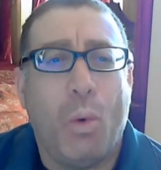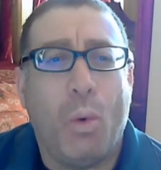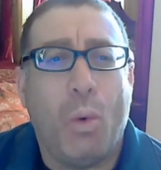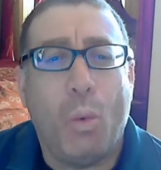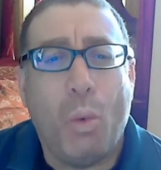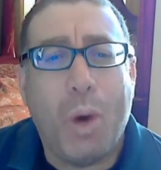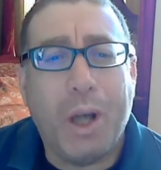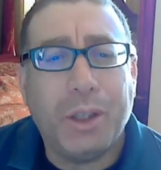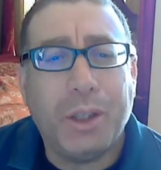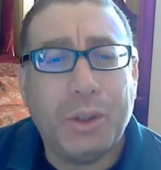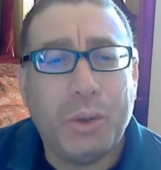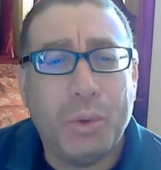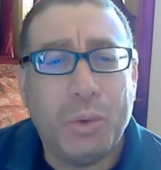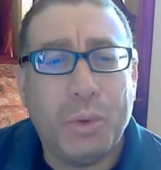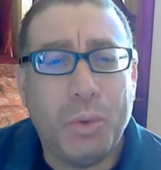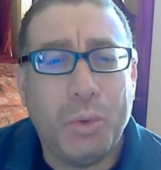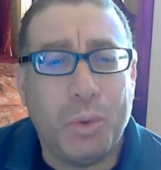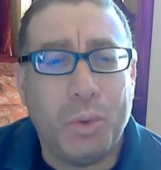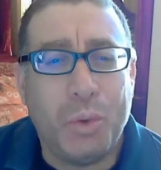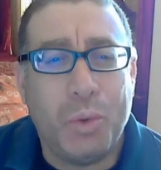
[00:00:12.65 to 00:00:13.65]
what to
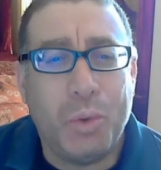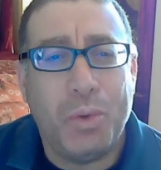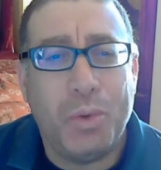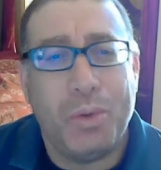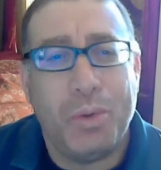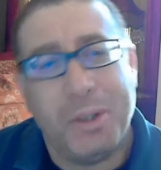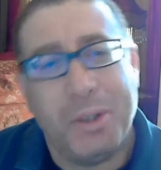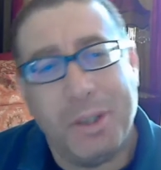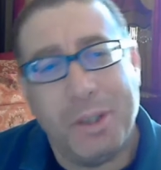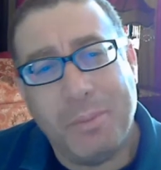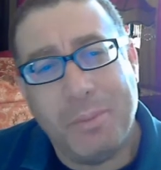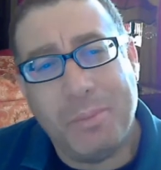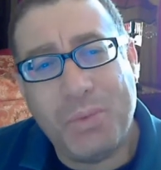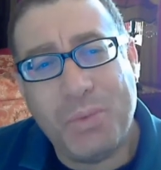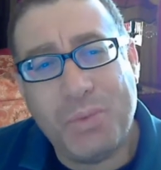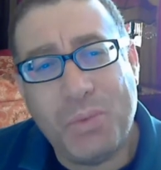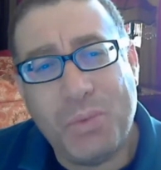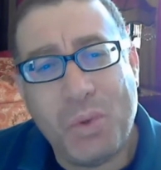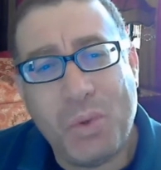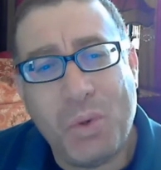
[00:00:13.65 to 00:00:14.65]
do
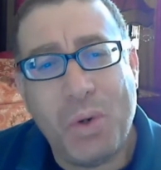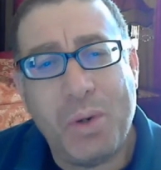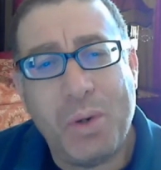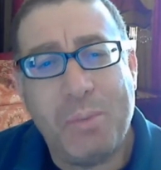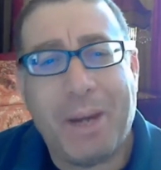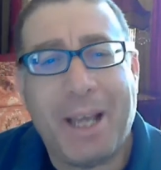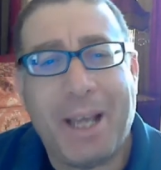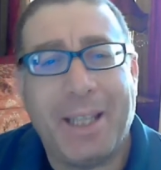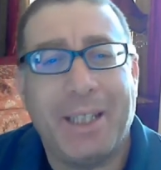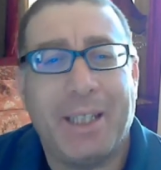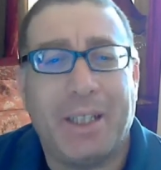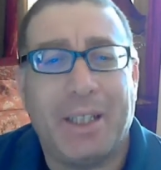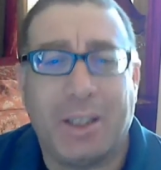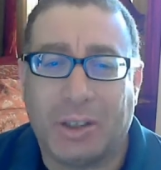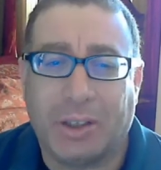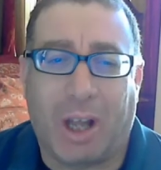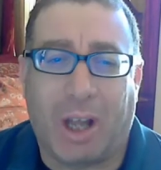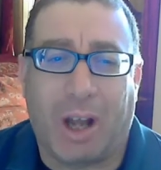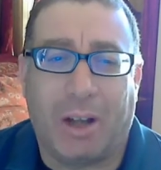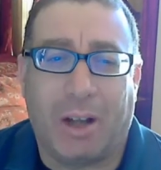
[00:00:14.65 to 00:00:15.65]
before buying a
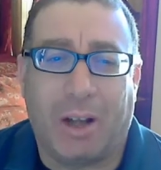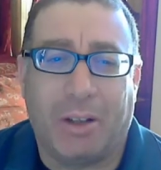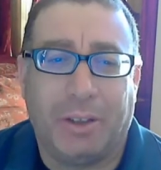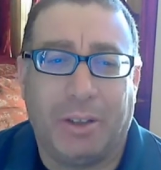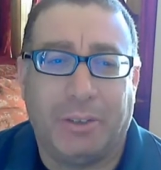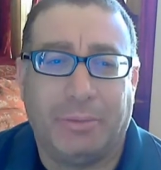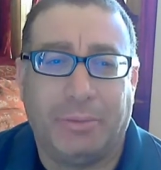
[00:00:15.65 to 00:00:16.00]
stock.